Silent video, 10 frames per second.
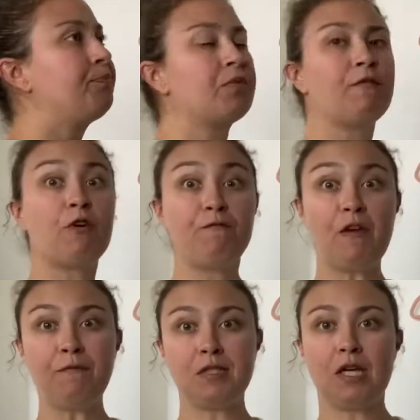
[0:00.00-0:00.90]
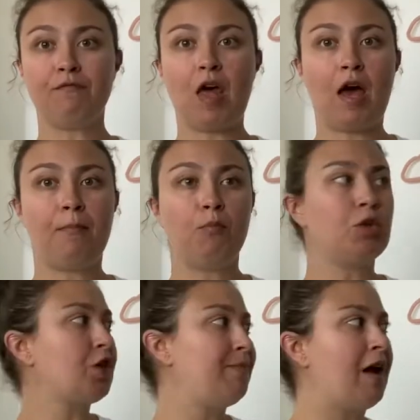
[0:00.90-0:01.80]
for 50 of them,
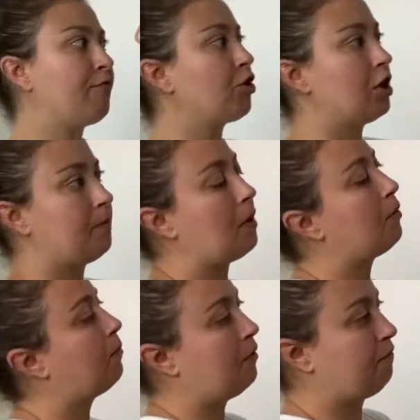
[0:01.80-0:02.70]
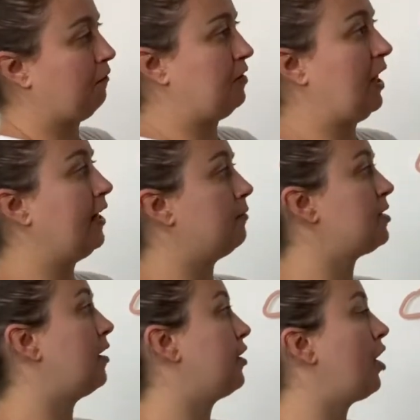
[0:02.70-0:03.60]
which I'm never gonna be able to put 50 items
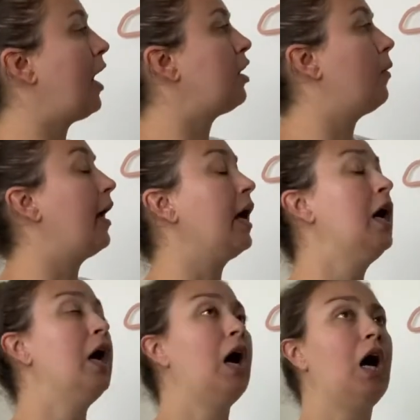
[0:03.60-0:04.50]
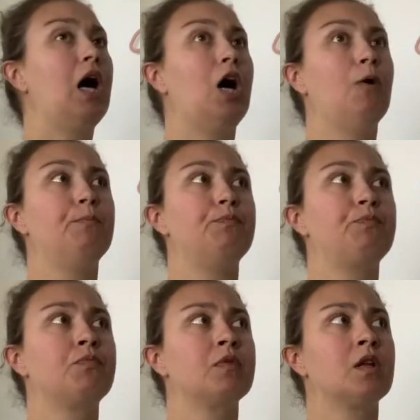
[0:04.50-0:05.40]
on here anyway, um,
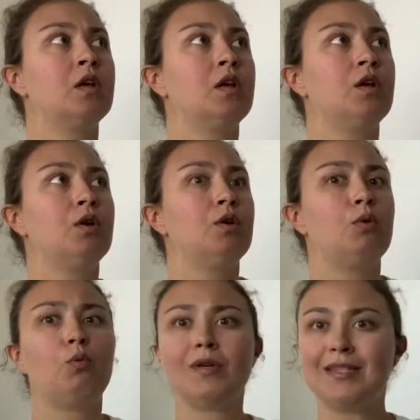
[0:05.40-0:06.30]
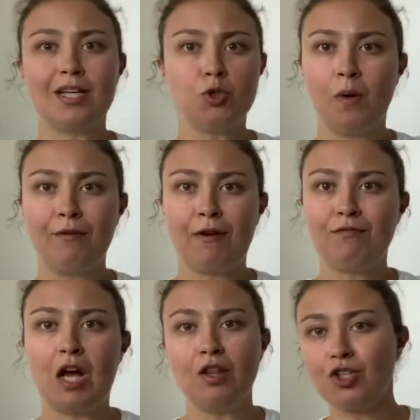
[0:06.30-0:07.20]
was like
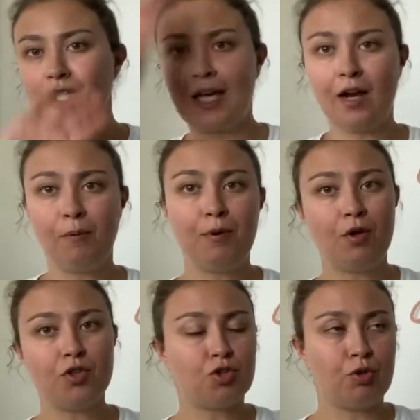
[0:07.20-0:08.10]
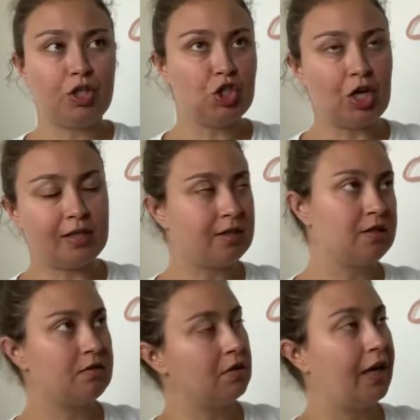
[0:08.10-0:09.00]
$25. Again, I'll put all the screenshots
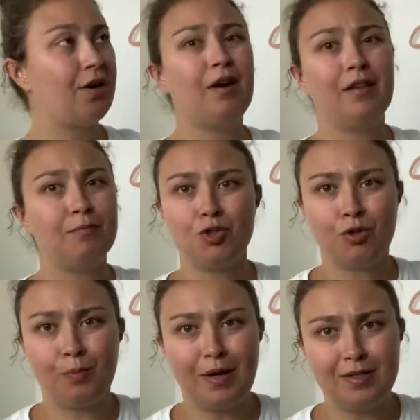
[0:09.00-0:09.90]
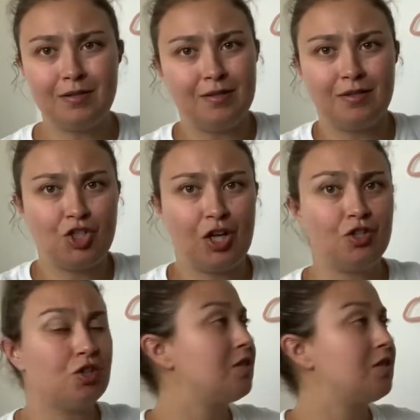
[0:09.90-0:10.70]
later and I'm sure the prices change and